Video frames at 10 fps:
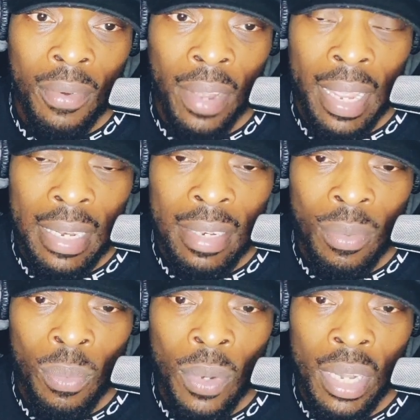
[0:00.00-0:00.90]
right?
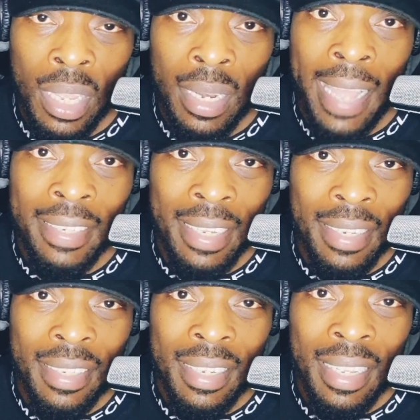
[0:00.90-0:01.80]
working at
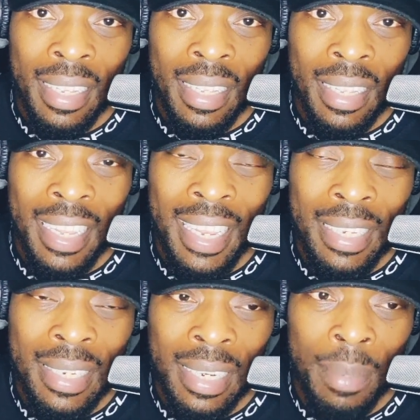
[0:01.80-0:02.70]
it.
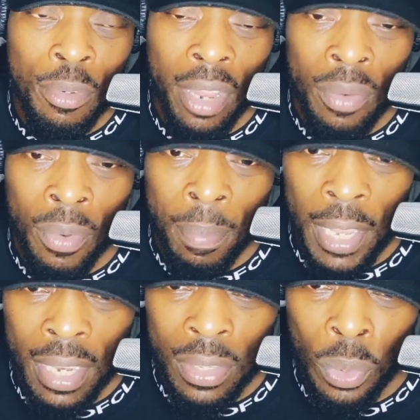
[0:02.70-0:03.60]
Eat, sleep, train, repeat.